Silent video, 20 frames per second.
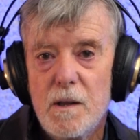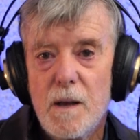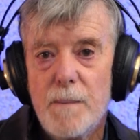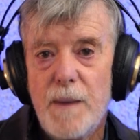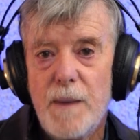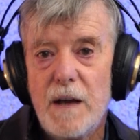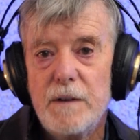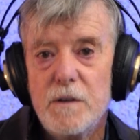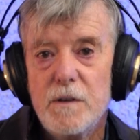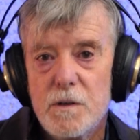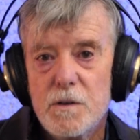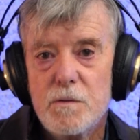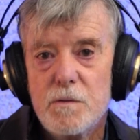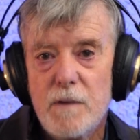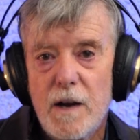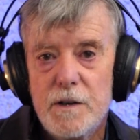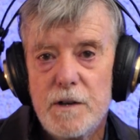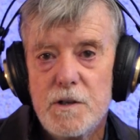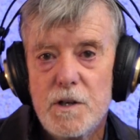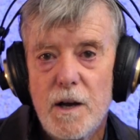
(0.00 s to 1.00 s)
the abundance
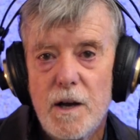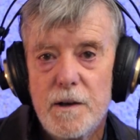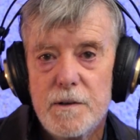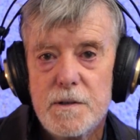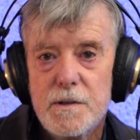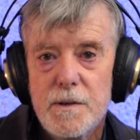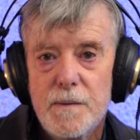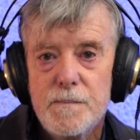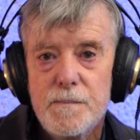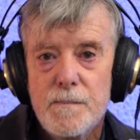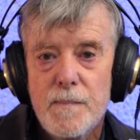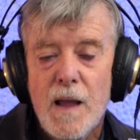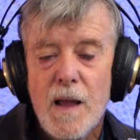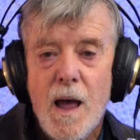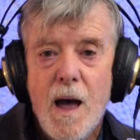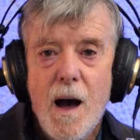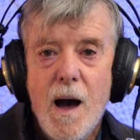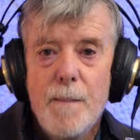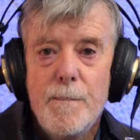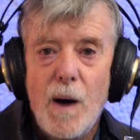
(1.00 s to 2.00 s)
ratios.
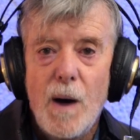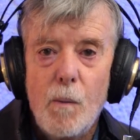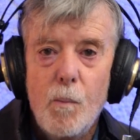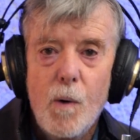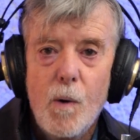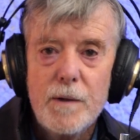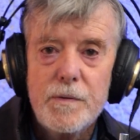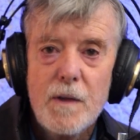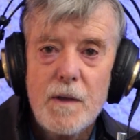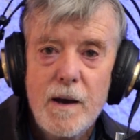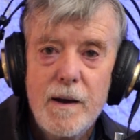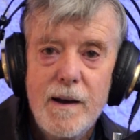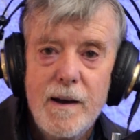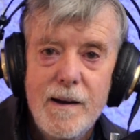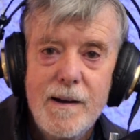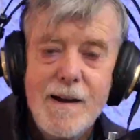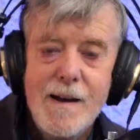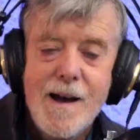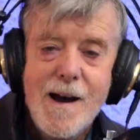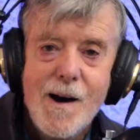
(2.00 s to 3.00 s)
But one
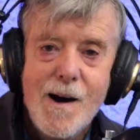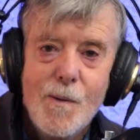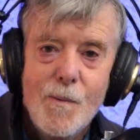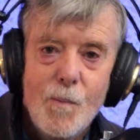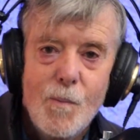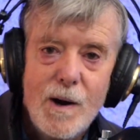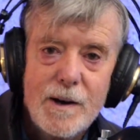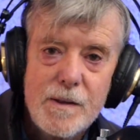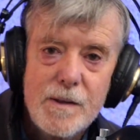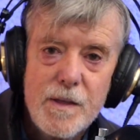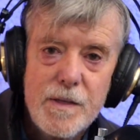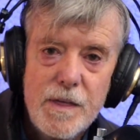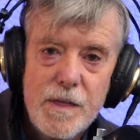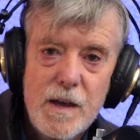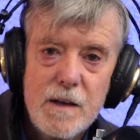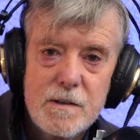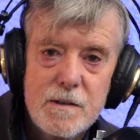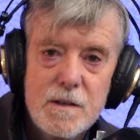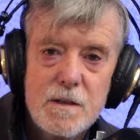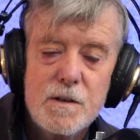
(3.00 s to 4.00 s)
of the
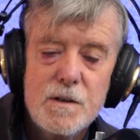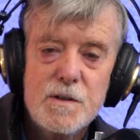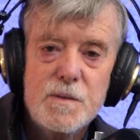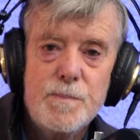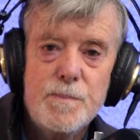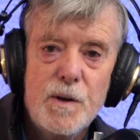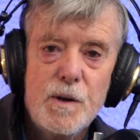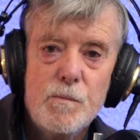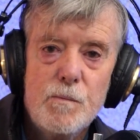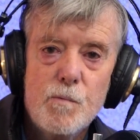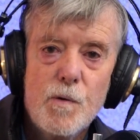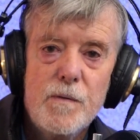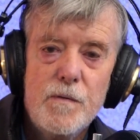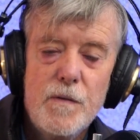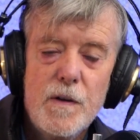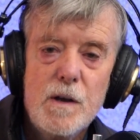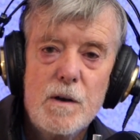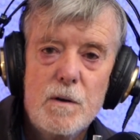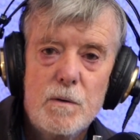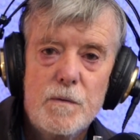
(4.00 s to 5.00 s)
things that has been
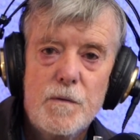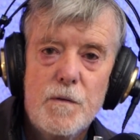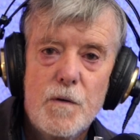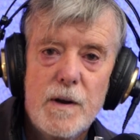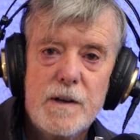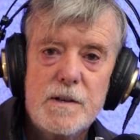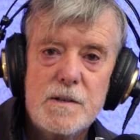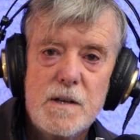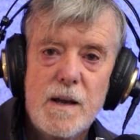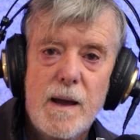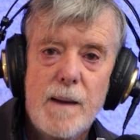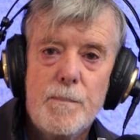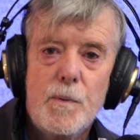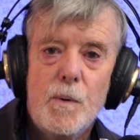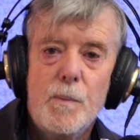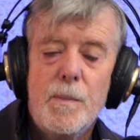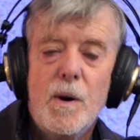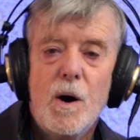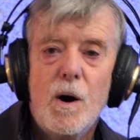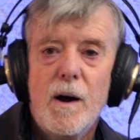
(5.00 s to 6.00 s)
revealed, for
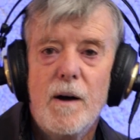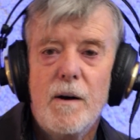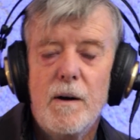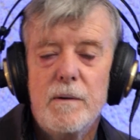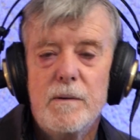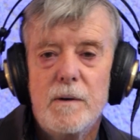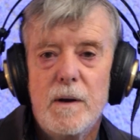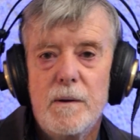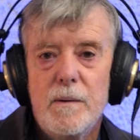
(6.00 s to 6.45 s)
example, by